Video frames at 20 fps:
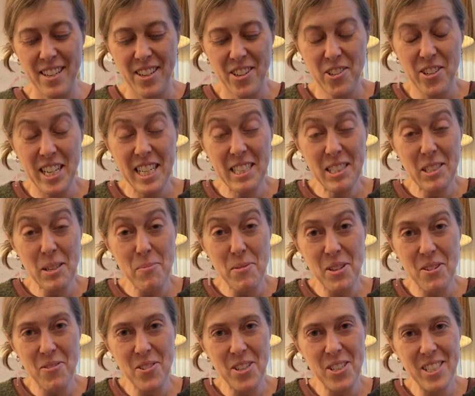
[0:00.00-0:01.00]
create
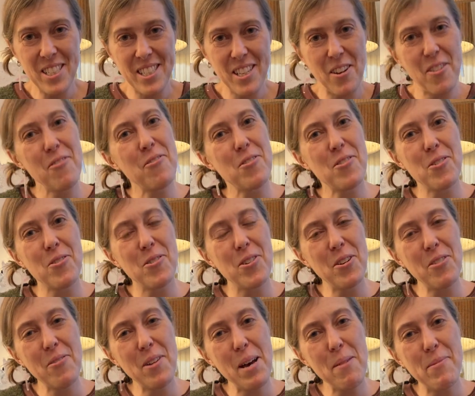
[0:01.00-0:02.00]
something for yourself or for
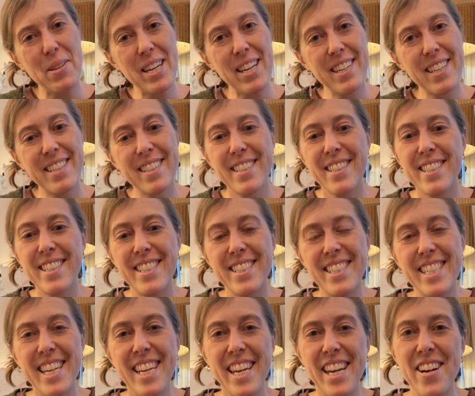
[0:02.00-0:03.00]
your family.
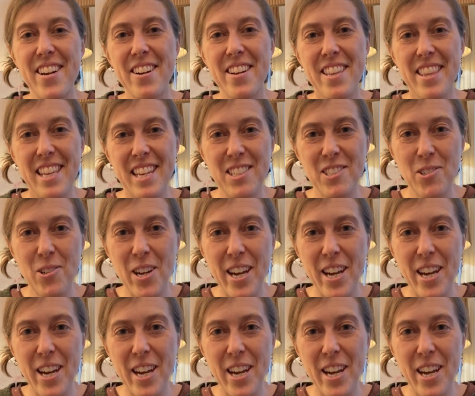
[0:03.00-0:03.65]
Take care. Thanks so